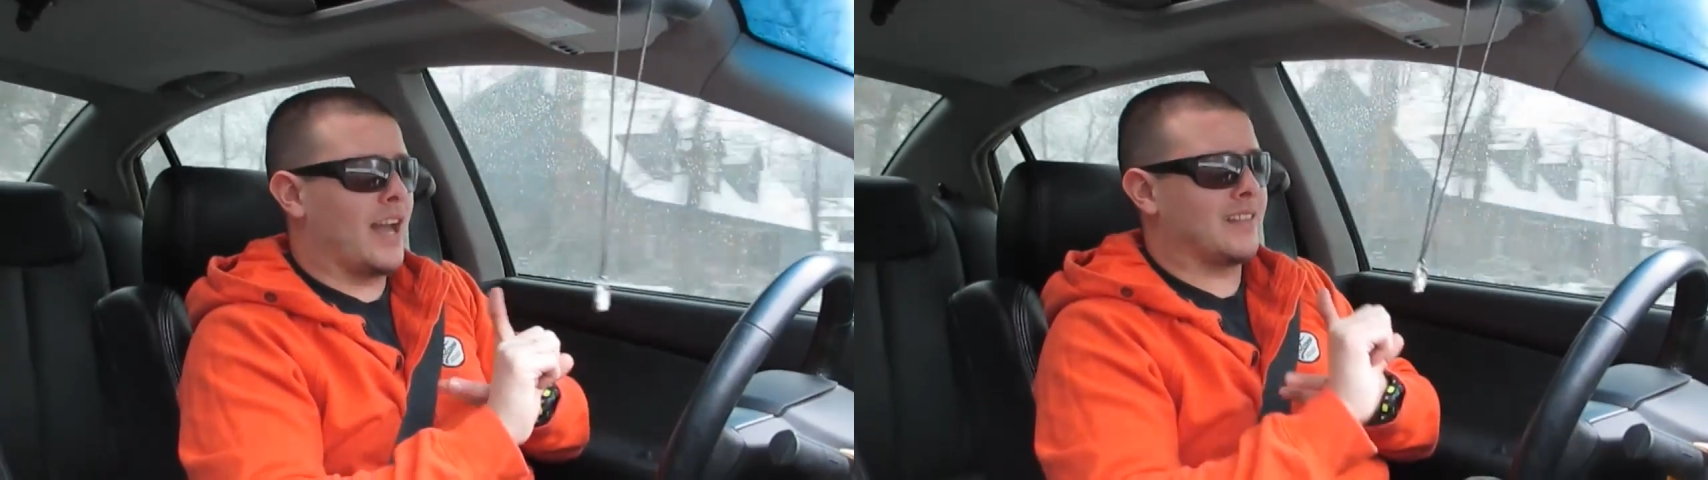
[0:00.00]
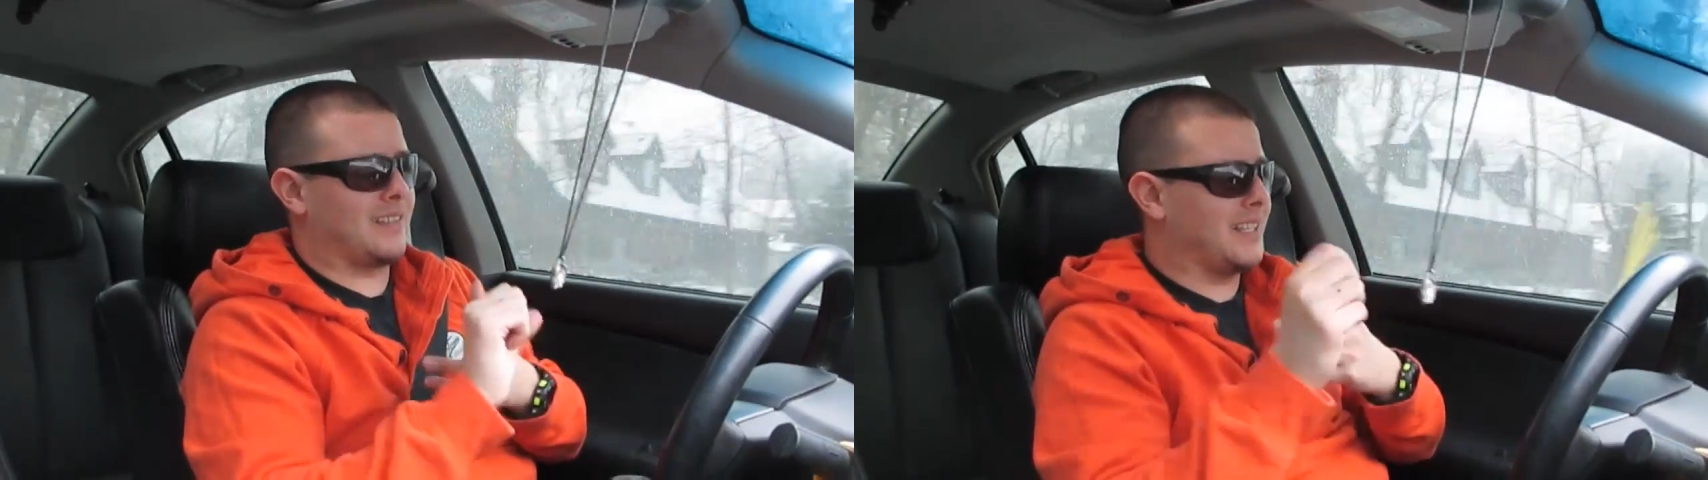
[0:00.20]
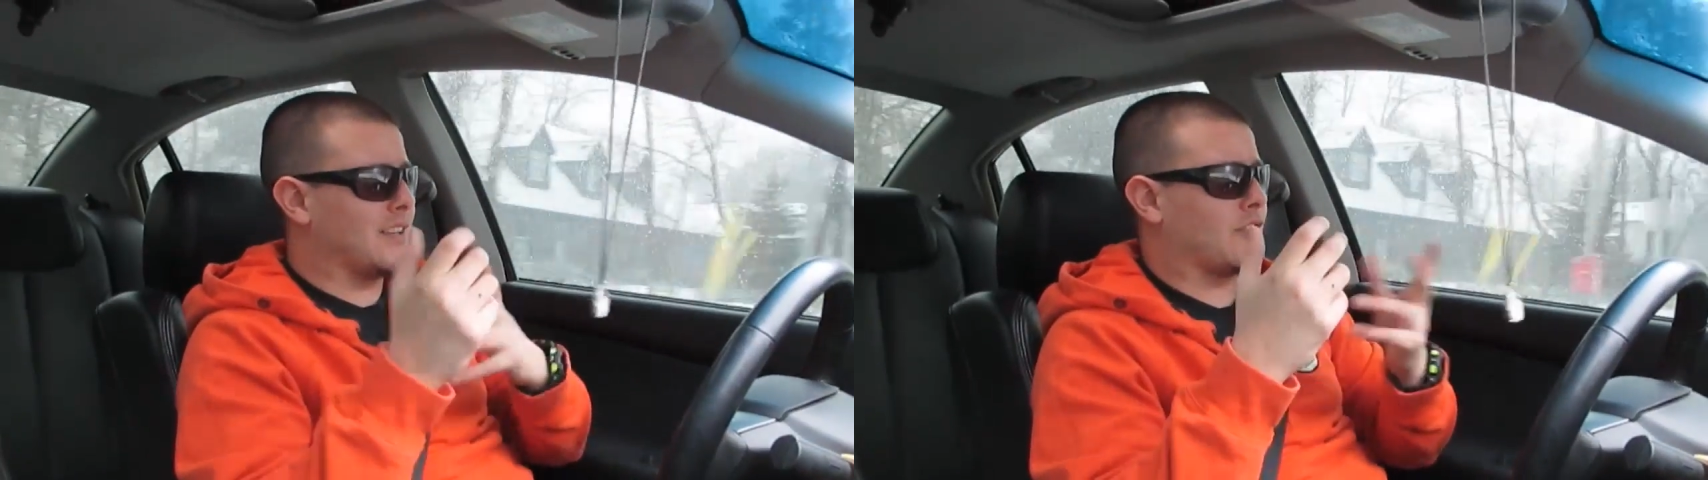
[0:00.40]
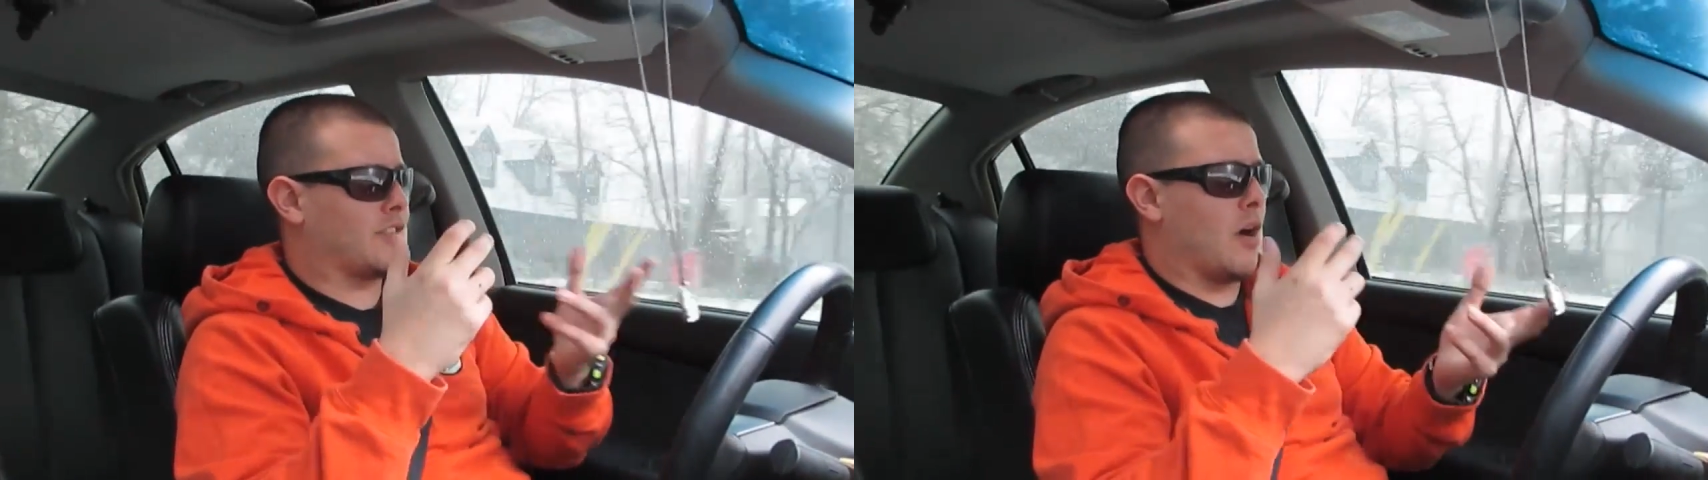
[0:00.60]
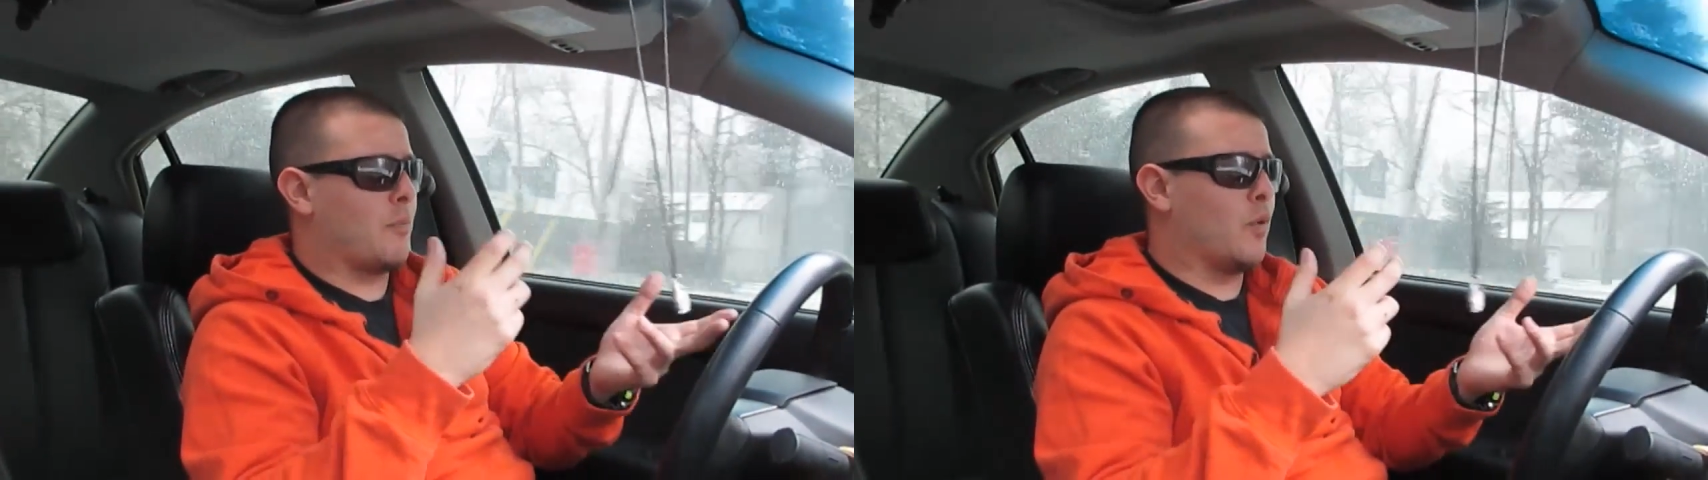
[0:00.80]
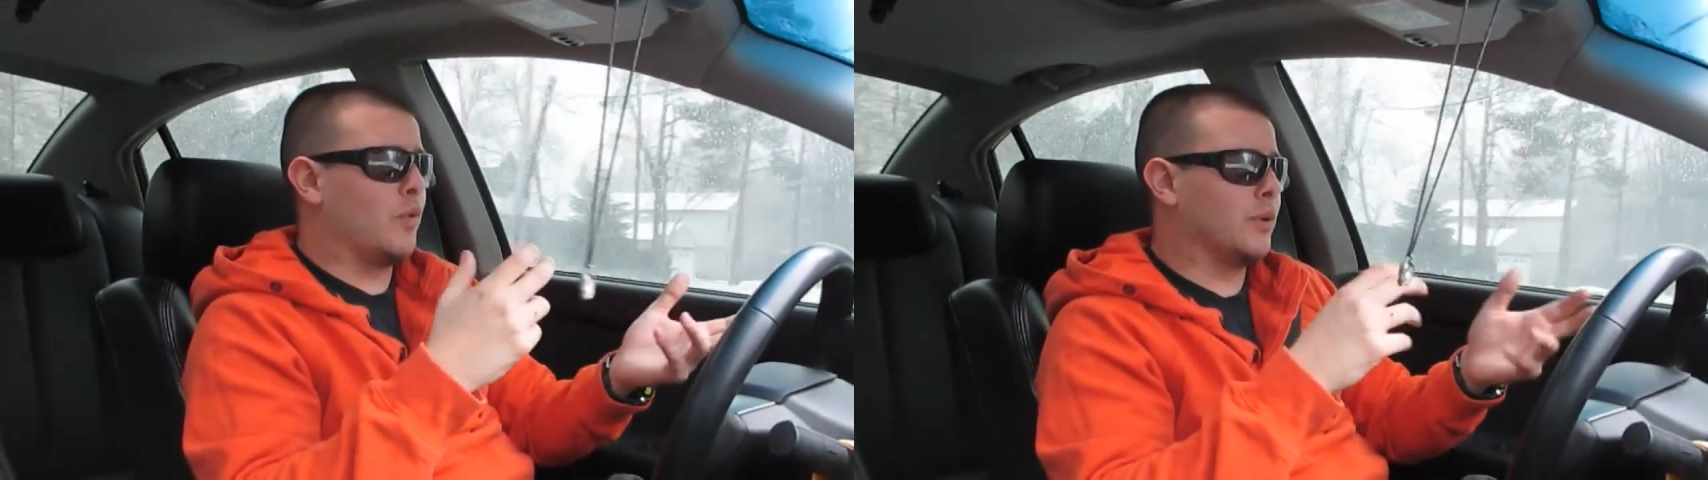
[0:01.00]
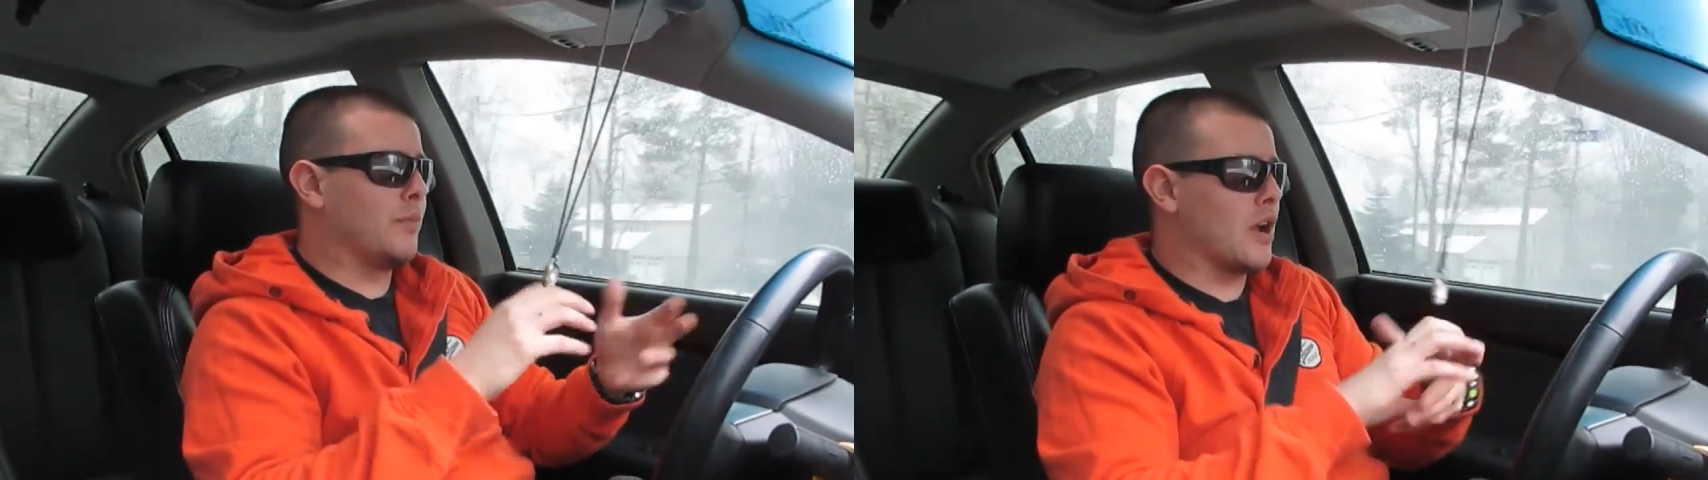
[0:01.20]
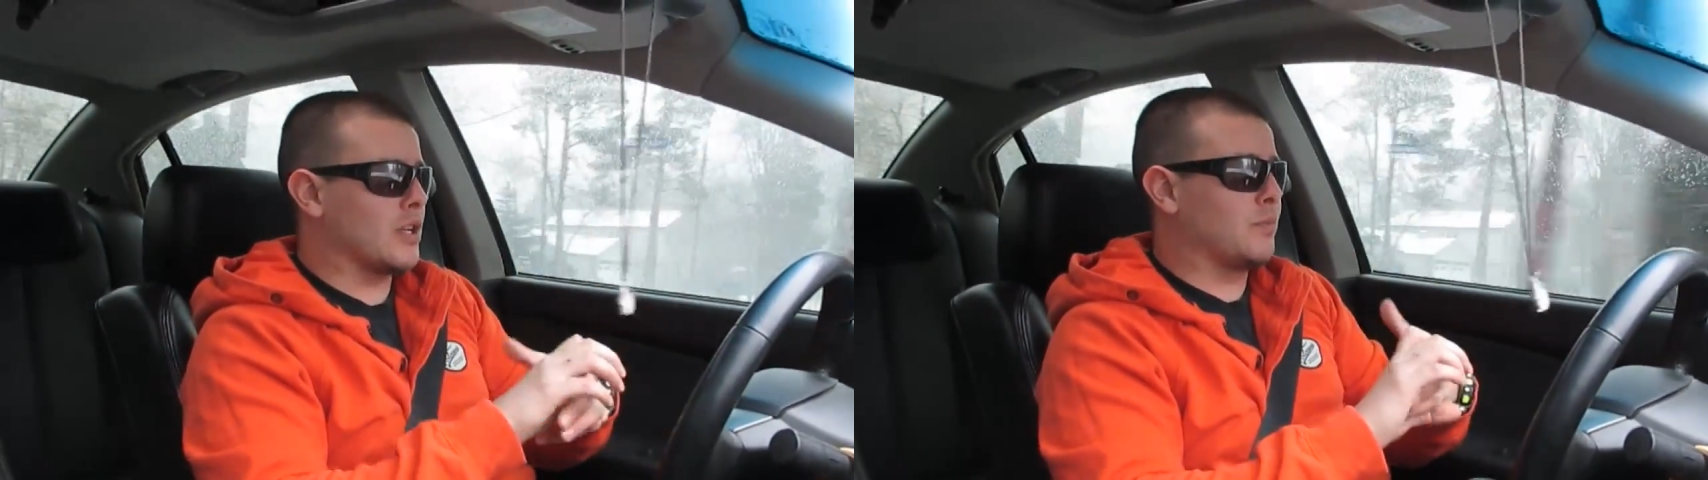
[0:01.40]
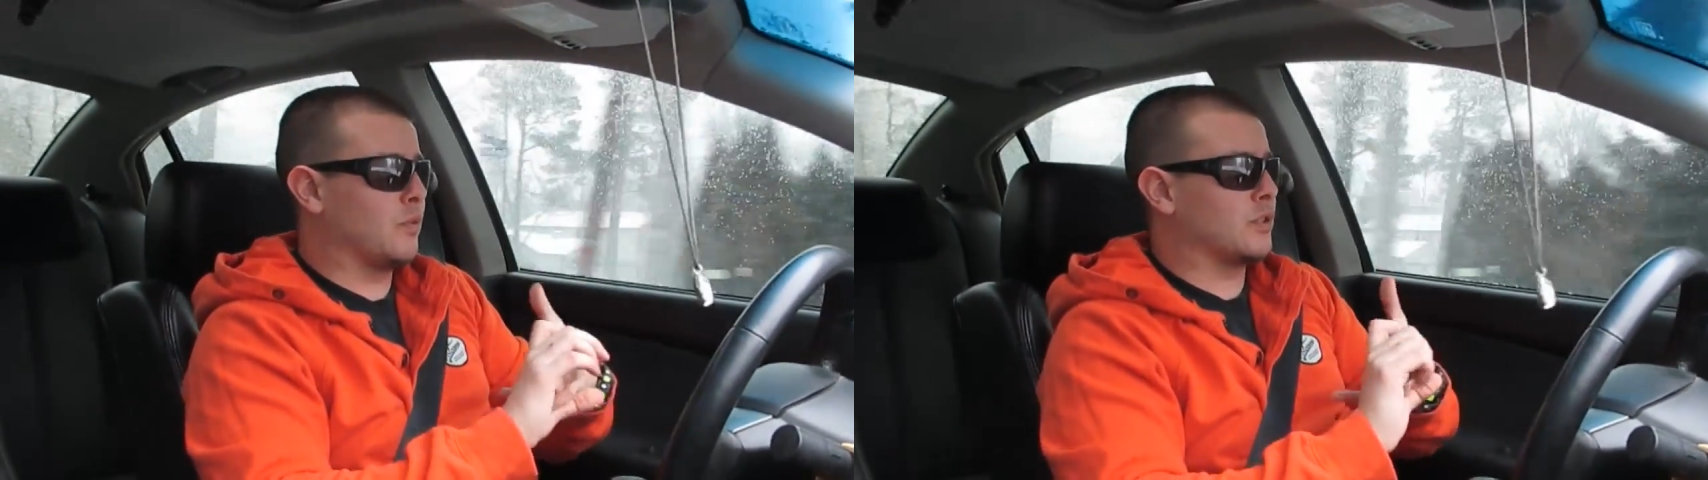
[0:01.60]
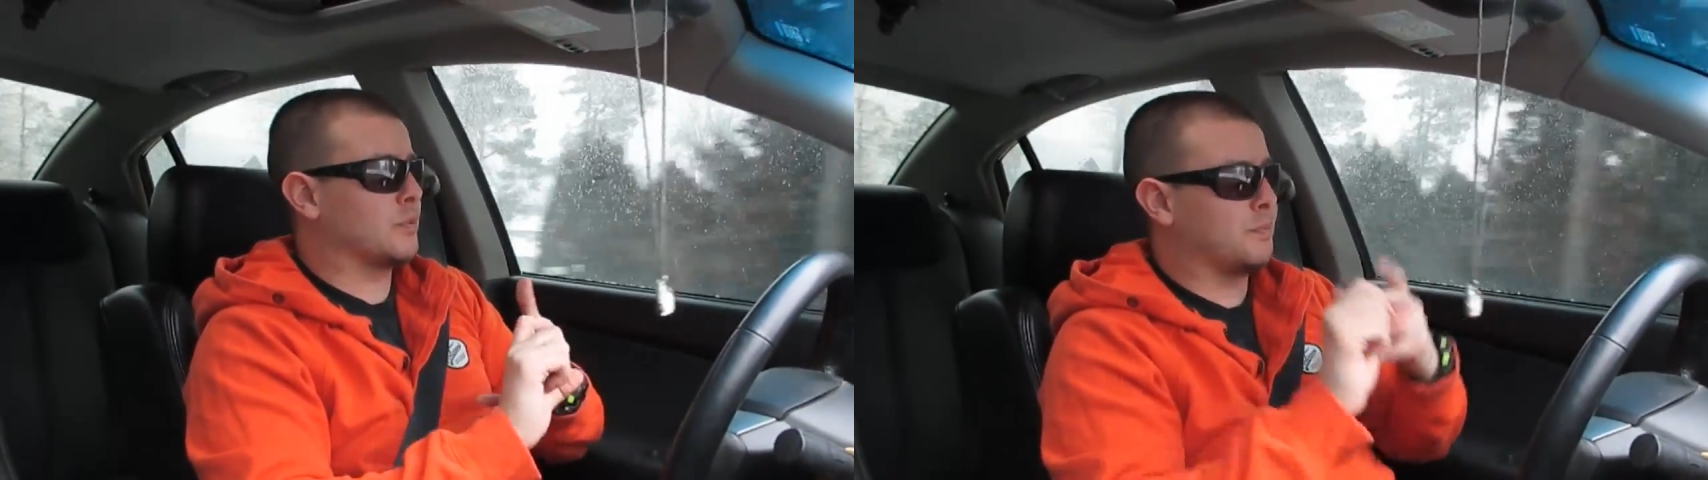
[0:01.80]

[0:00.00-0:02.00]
did a couple wheel bearings, but we're